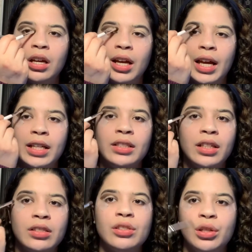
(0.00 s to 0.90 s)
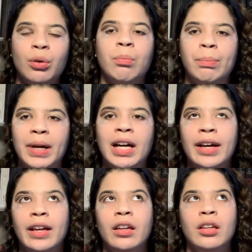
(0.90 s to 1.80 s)
had done so
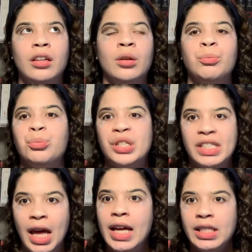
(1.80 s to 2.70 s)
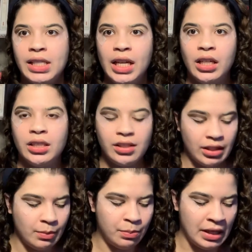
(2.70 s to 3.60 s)
by pretending
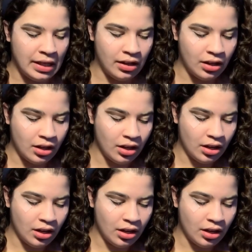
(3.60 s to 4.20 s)
to be